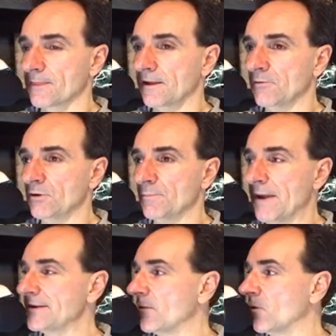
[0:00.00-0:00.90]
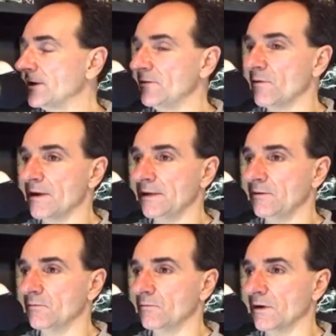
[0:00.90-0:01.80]
it would depend on what
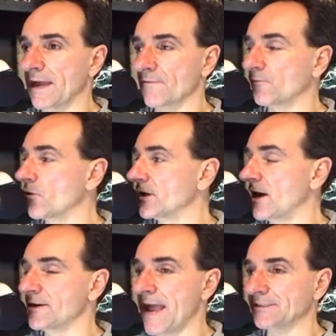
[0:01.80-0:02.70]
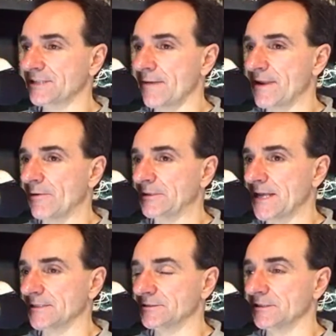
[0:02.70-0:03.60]
kind of 40-yard dash time and how he
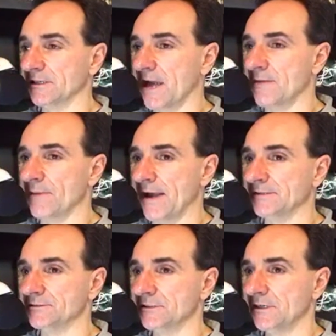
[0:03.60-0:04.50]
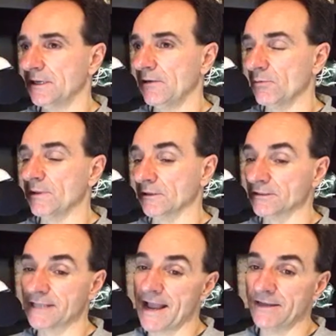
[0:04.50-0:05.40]
tests at the combines. He would be
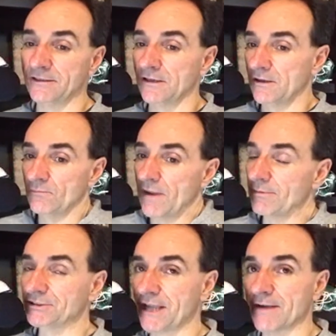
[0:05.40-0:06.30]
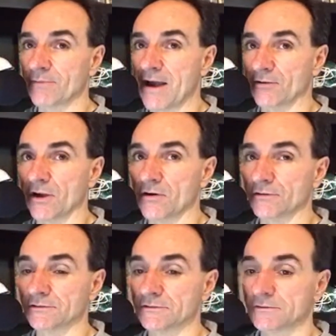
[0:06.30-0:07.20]
looked at. Maybe Shaq Brown
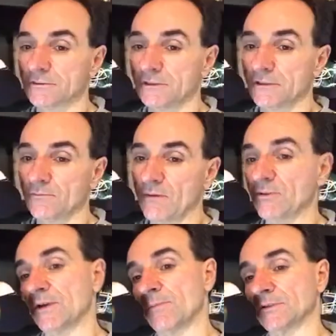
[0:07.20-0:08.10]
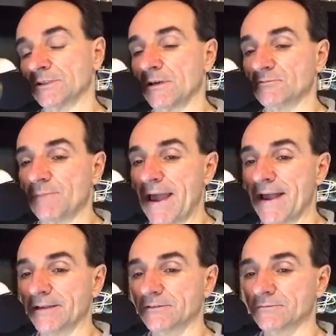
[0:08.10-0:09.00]
goes. Maybe Trey Person comes
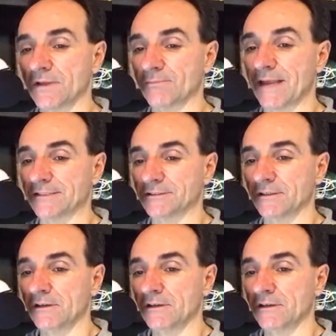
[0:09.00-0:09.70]
back. I'm guessing.